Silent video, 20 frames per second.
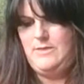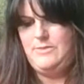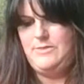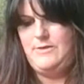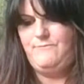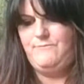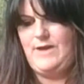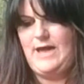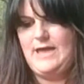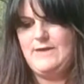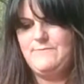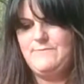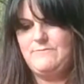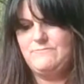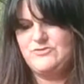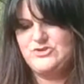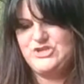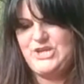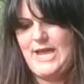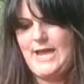The Five
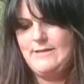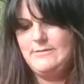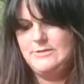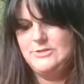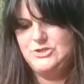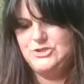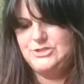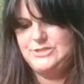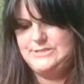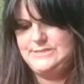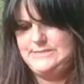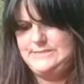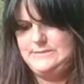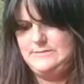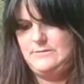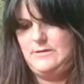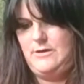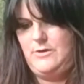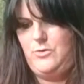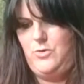of Challenges.
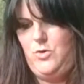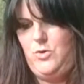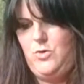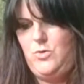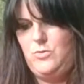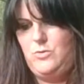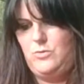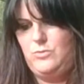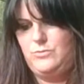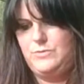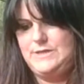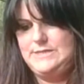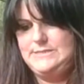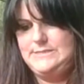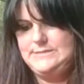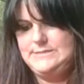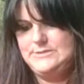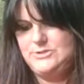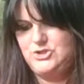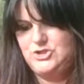Ooh, this
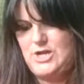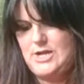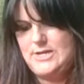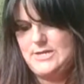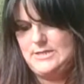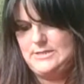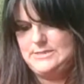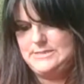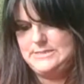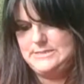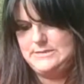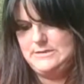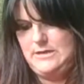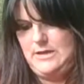is a giant.